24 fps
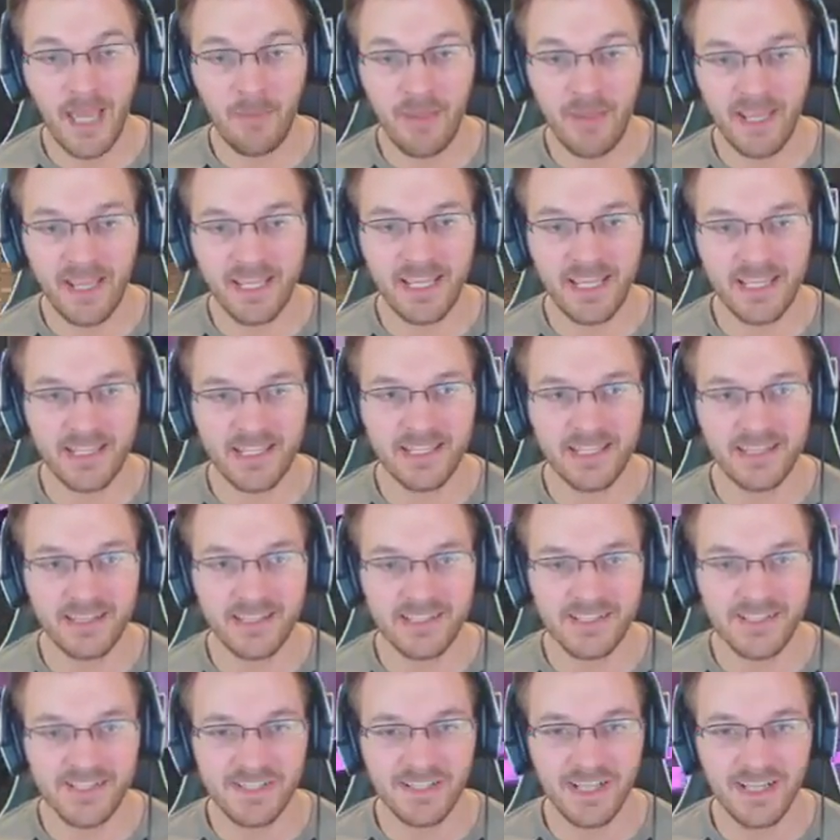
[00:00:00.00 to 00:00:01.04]
How am I hitting
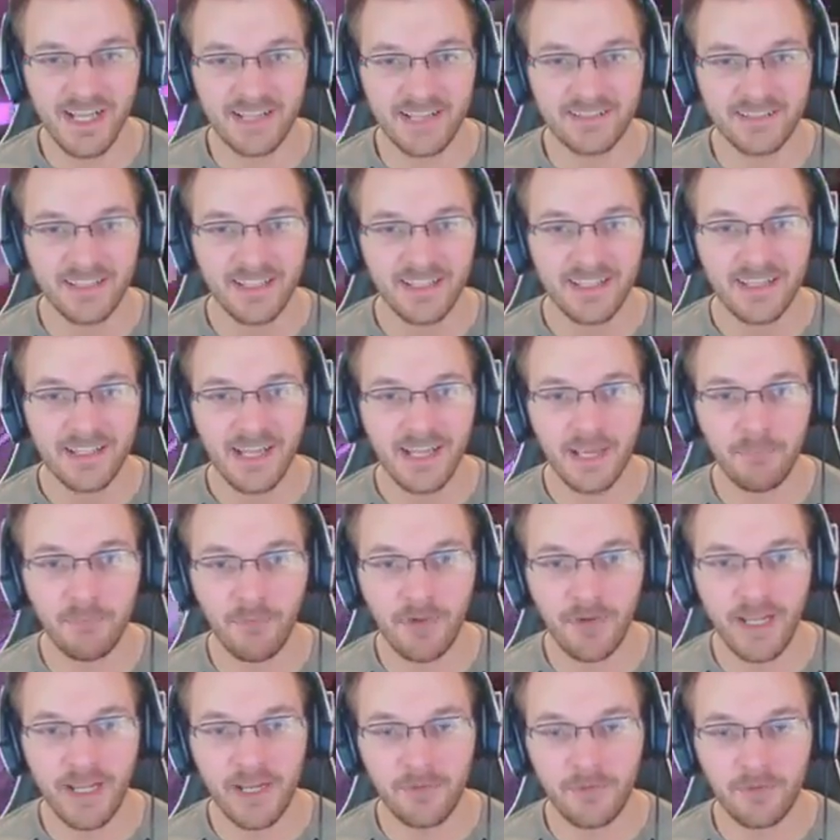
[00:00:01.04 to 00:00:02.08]
these shots?
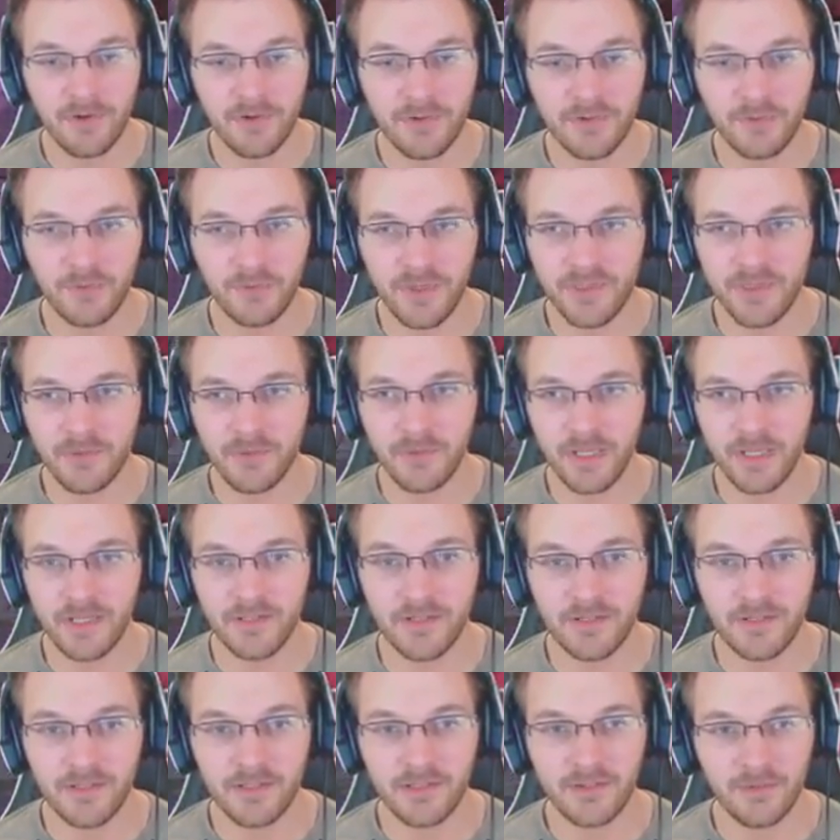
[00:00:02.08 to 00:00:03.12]
I'm way worse with a
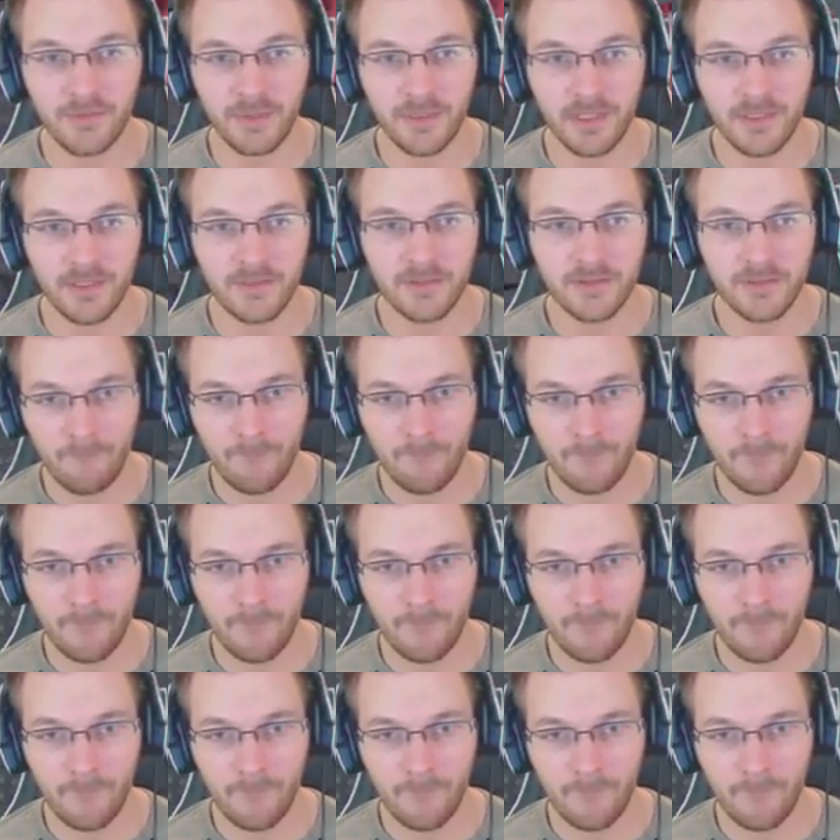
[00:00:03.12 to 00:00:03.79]
reticle, I swear.